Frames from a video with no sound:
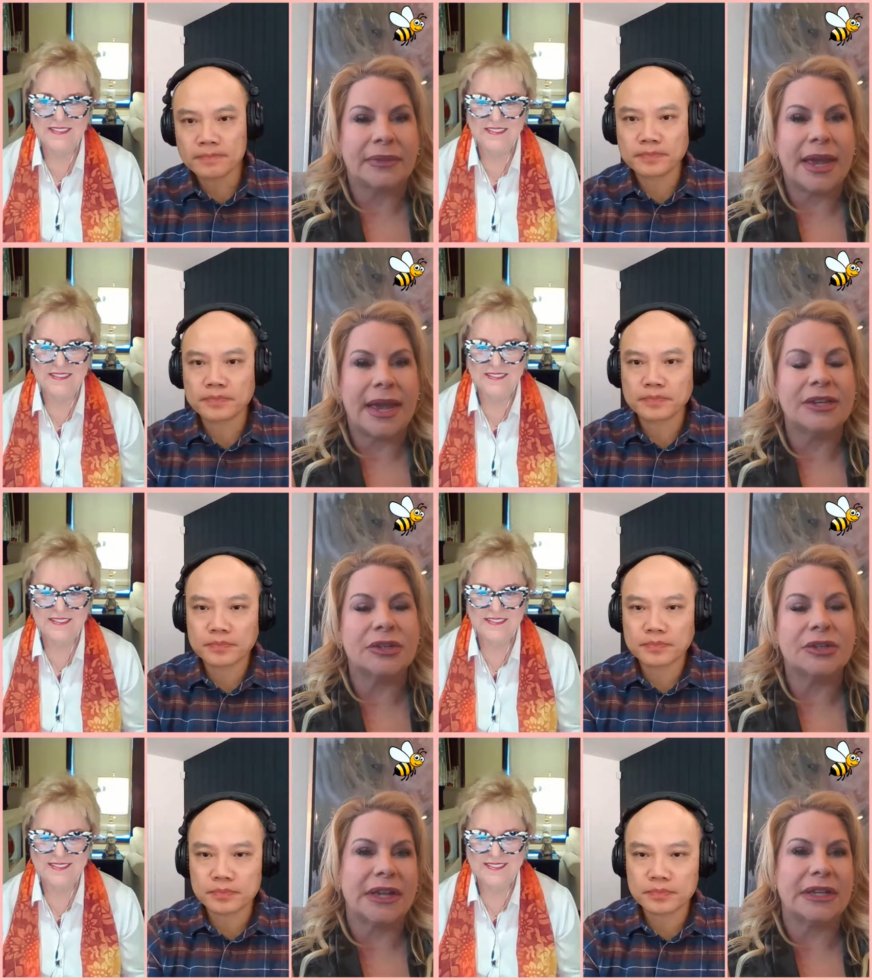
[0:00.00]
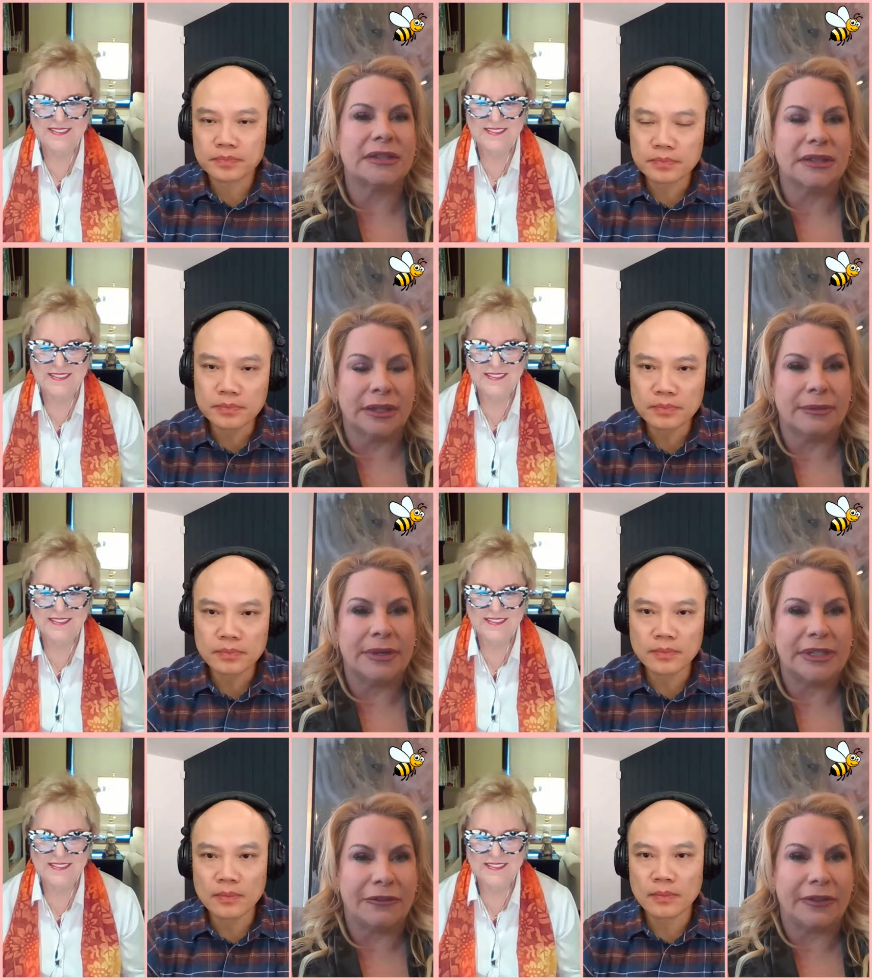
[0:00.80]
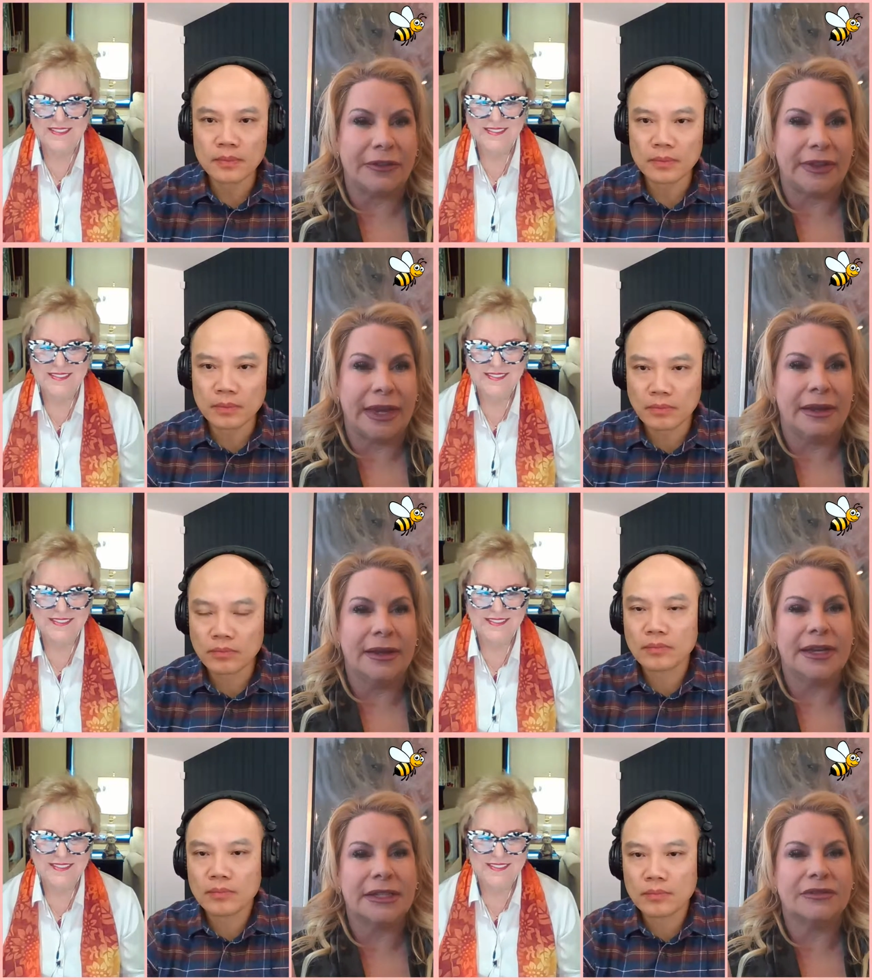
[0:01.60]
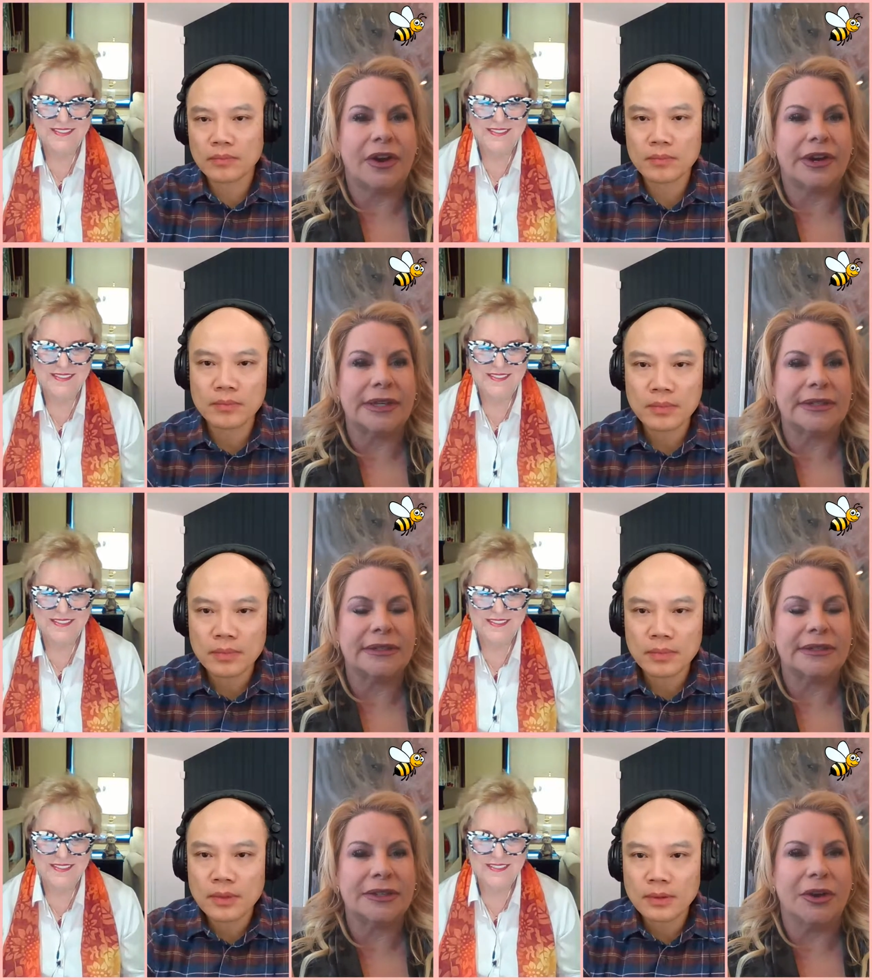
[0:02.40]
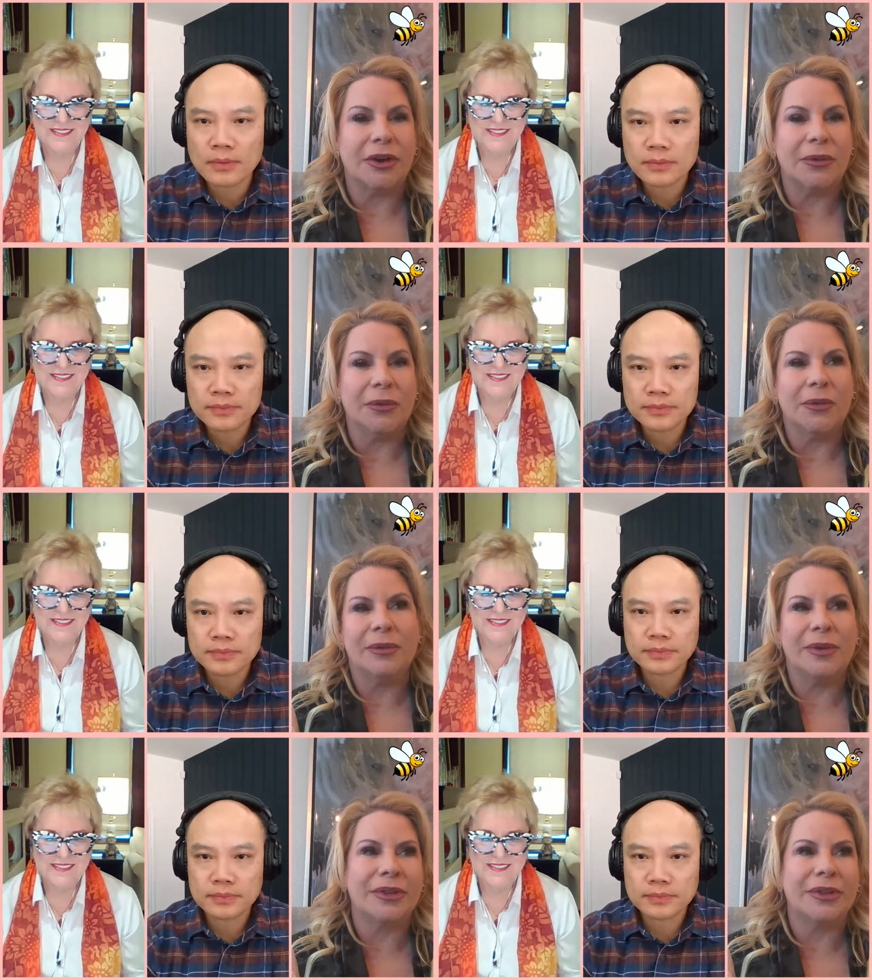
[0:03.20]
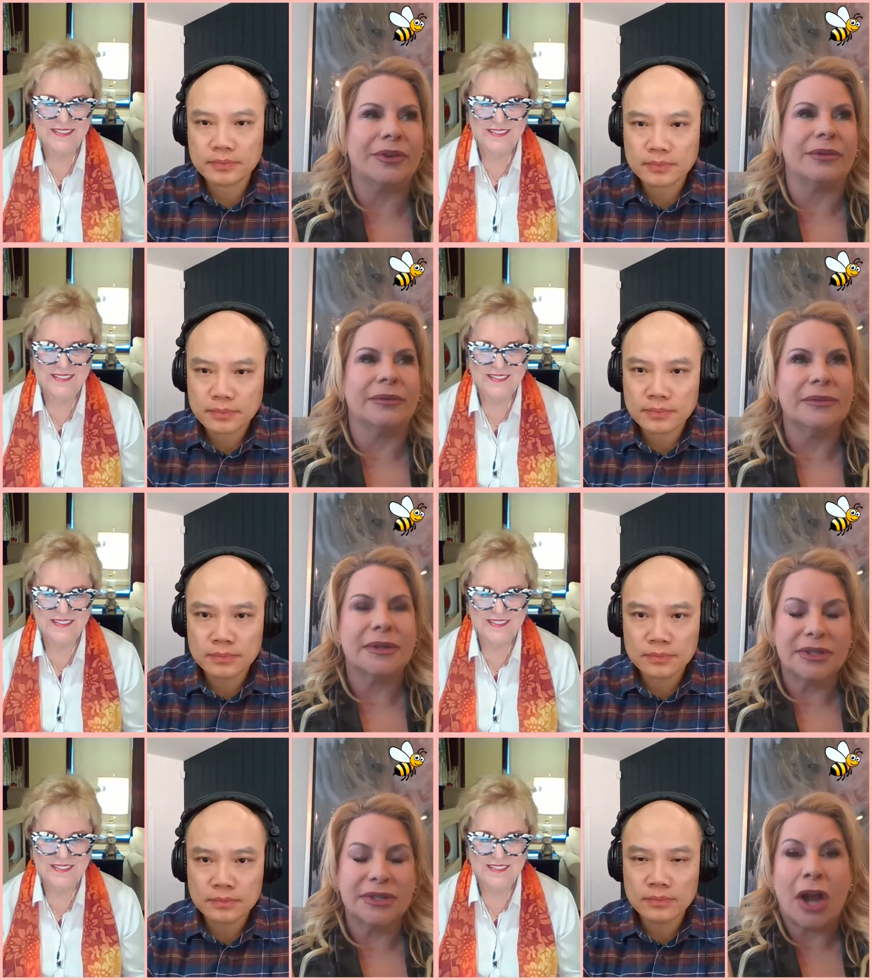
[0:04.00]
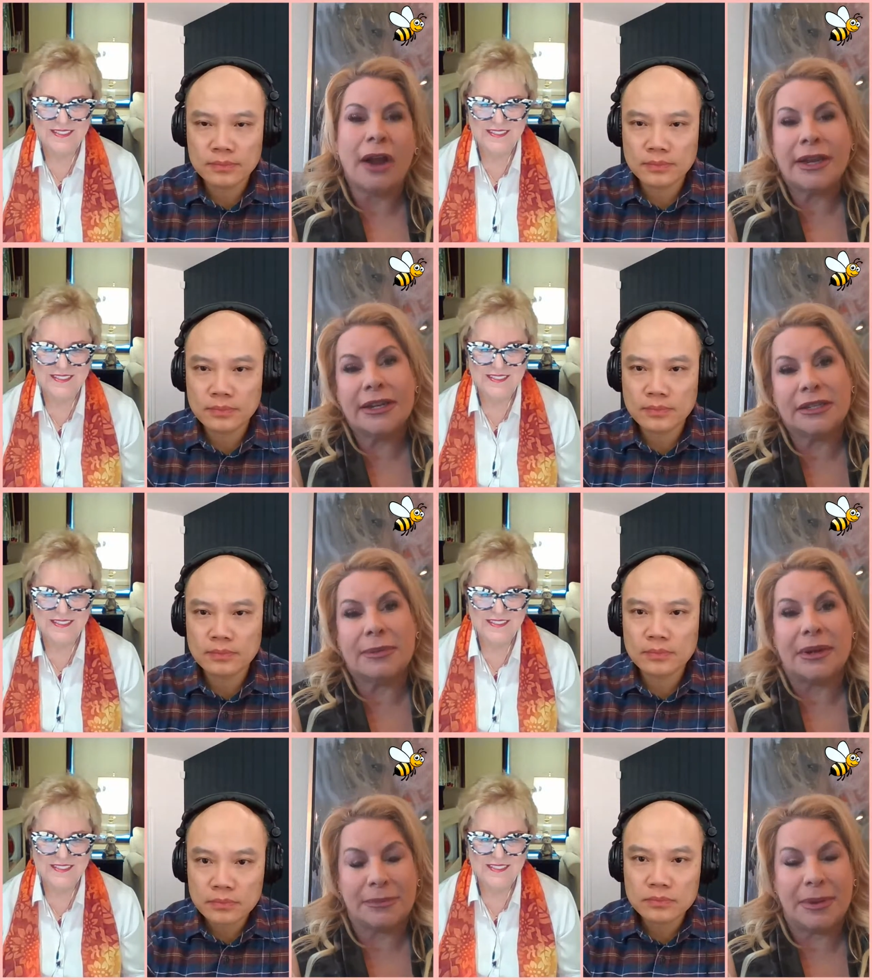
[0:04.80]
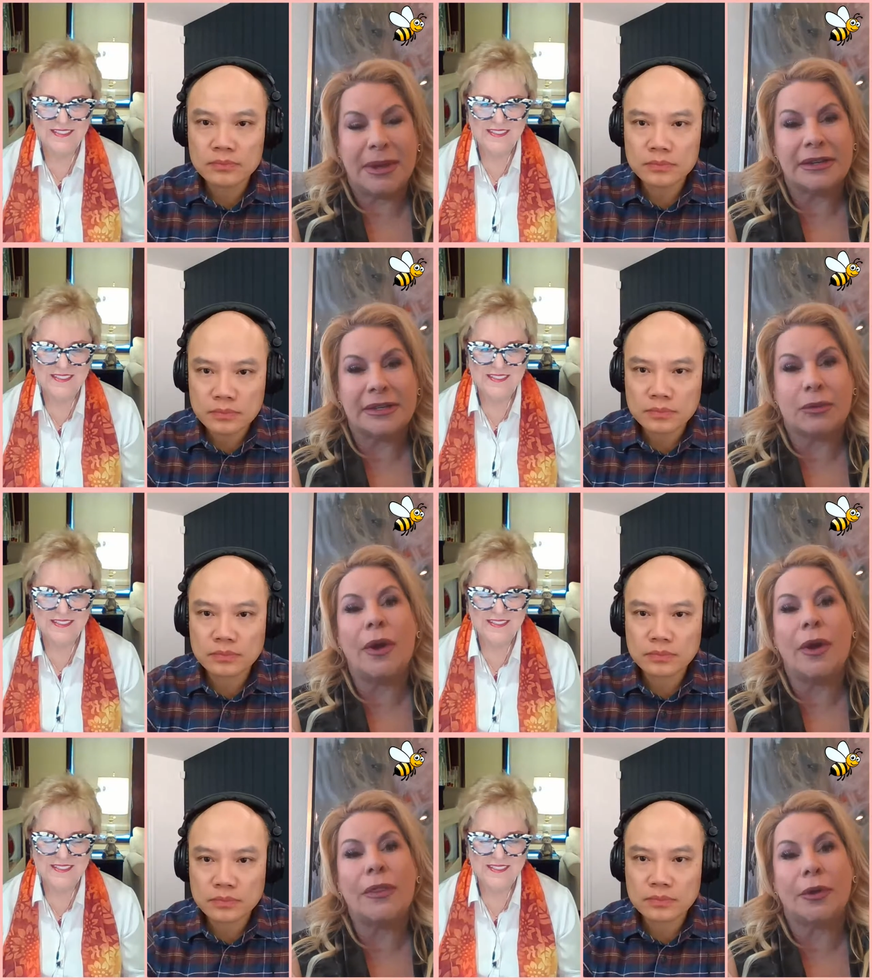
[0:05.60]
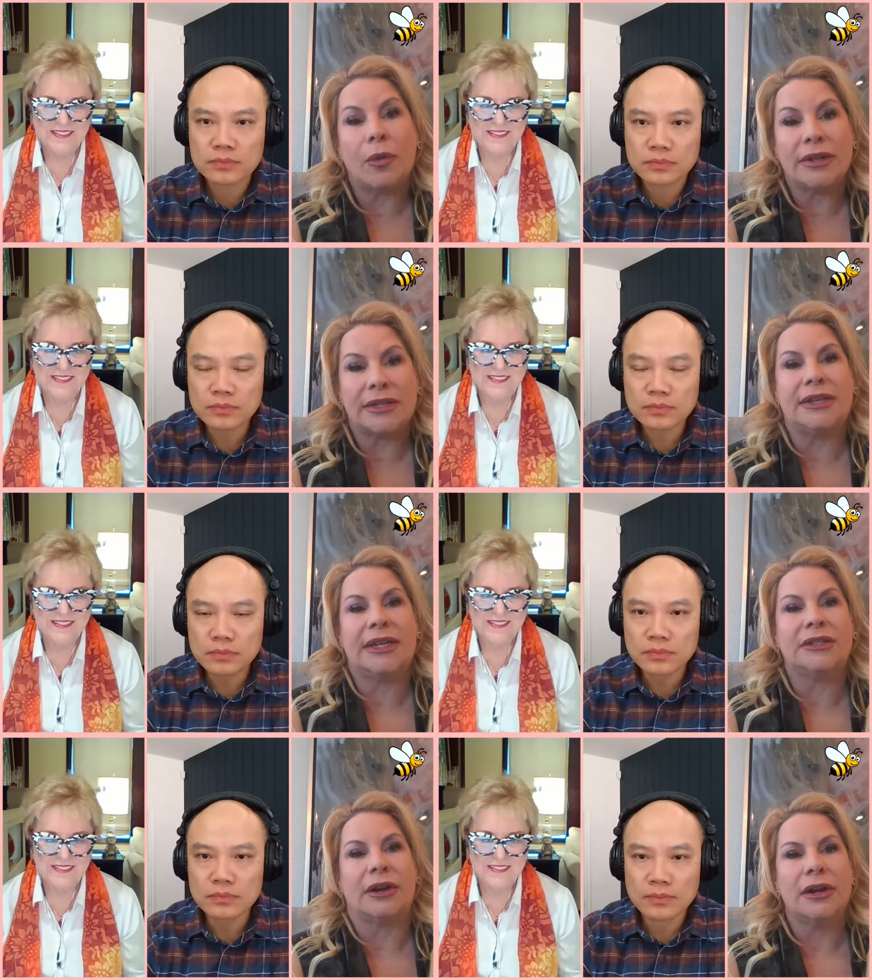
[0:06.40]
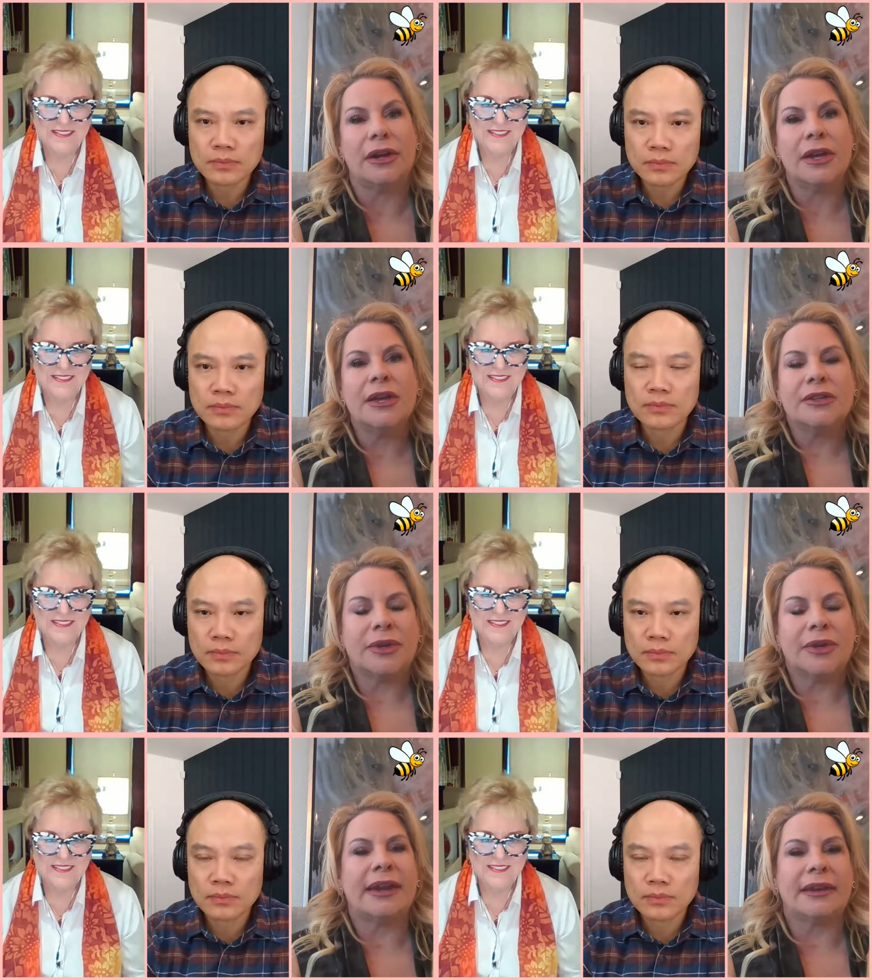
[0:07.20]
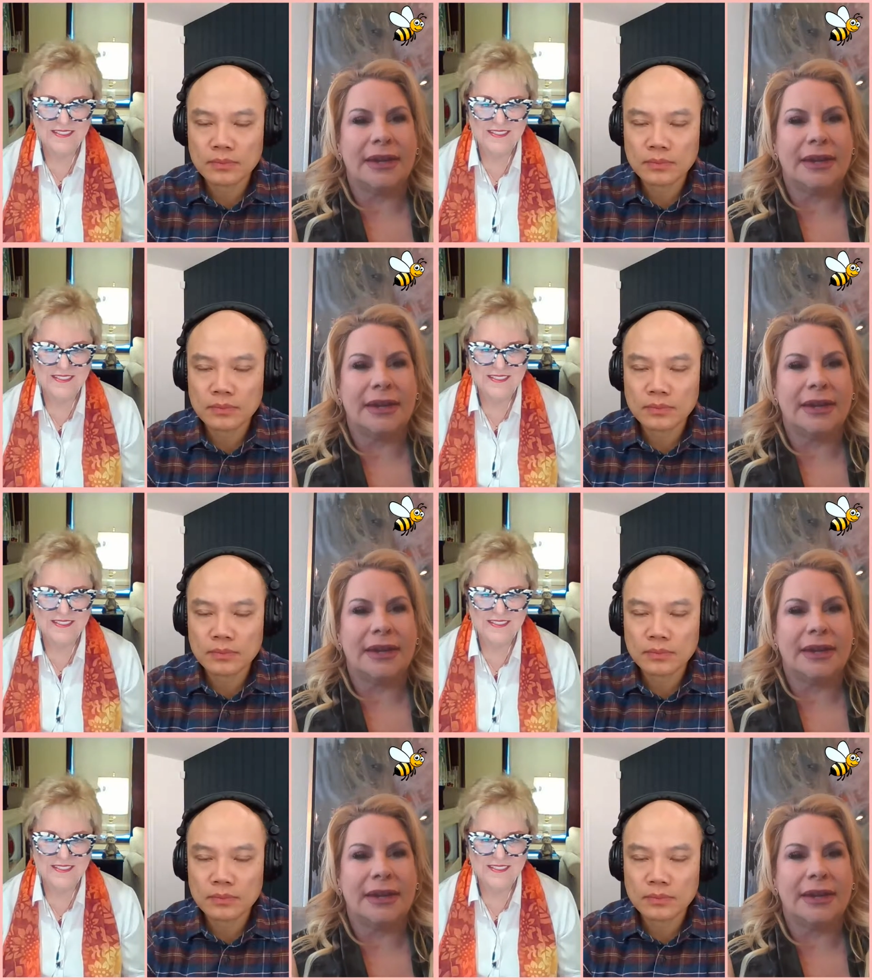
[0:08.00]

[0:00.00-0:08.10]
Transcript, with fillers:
Speaker 1: and do things a little bit differently as far as, you know, when you're talking to someone, speaking to someone, what their wants and needs are. So again,